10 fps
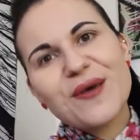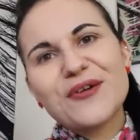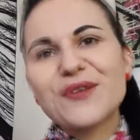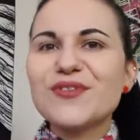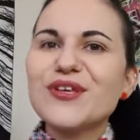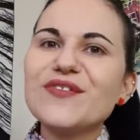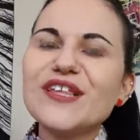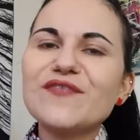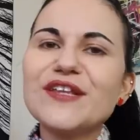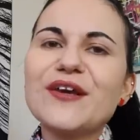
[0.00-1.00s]
Welcome to
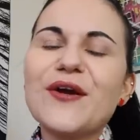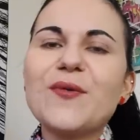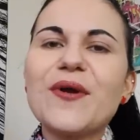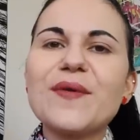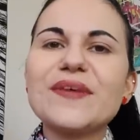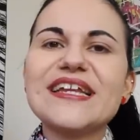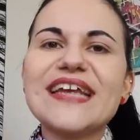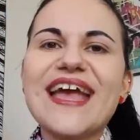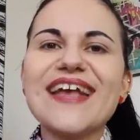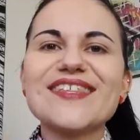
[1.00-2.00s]
this video where I'm going to
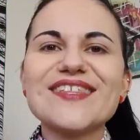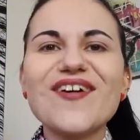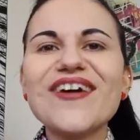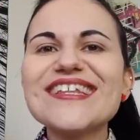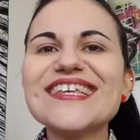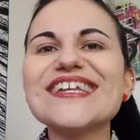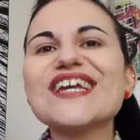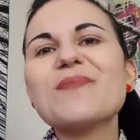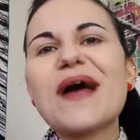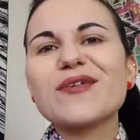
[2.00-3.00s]
get excited
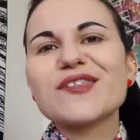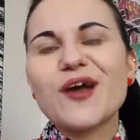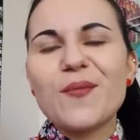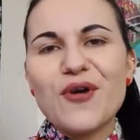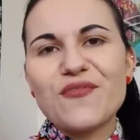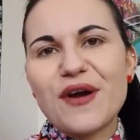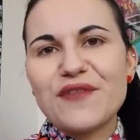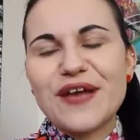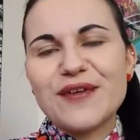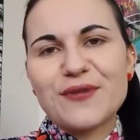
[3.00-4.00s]
about some of my
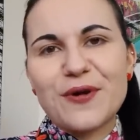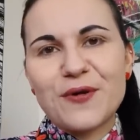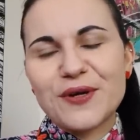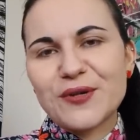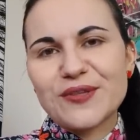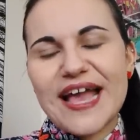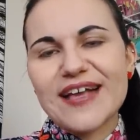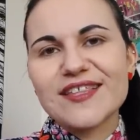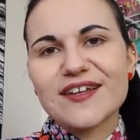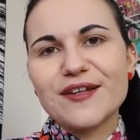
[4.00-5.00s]
favourite oracle
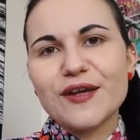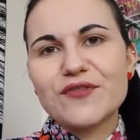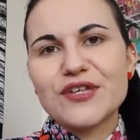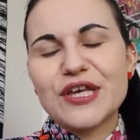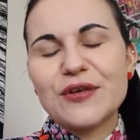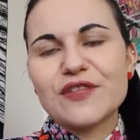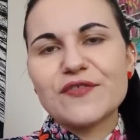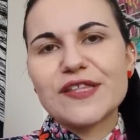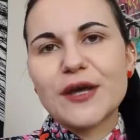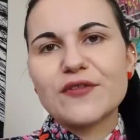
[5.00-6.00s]
decks that I love to use for
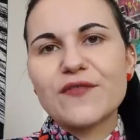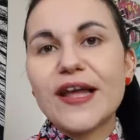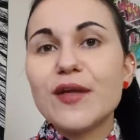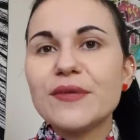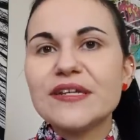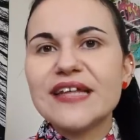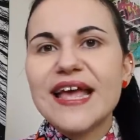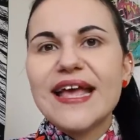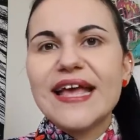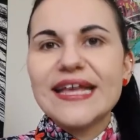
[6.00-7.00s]
self-development,
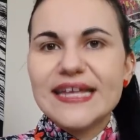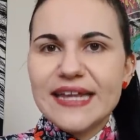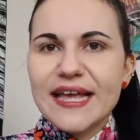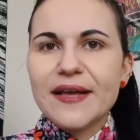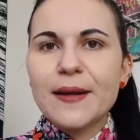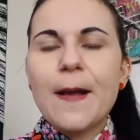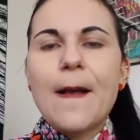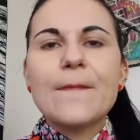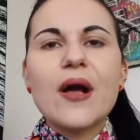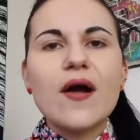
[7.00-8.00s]
healing,
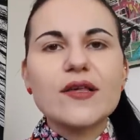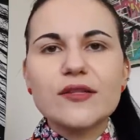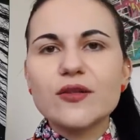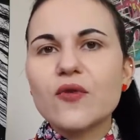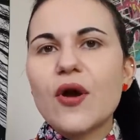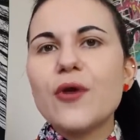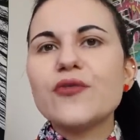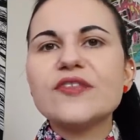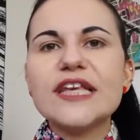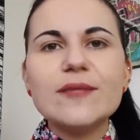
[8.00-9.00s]
personal
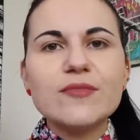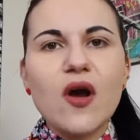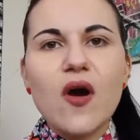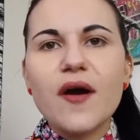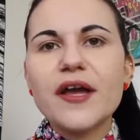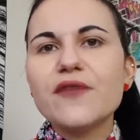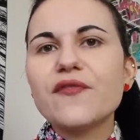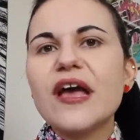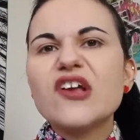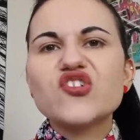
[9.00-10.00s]
growth, deep dive,
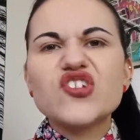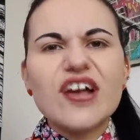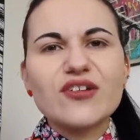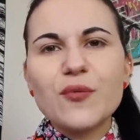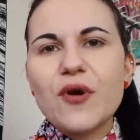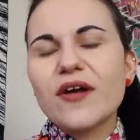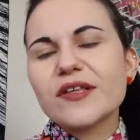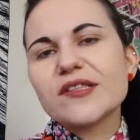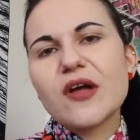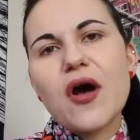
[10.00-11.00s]
shadow work
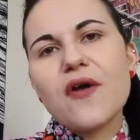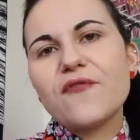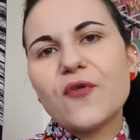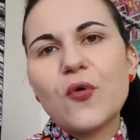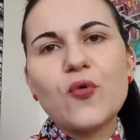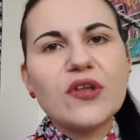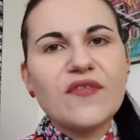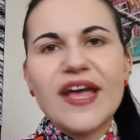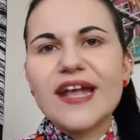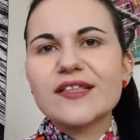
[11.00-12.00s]
stuff, all of it.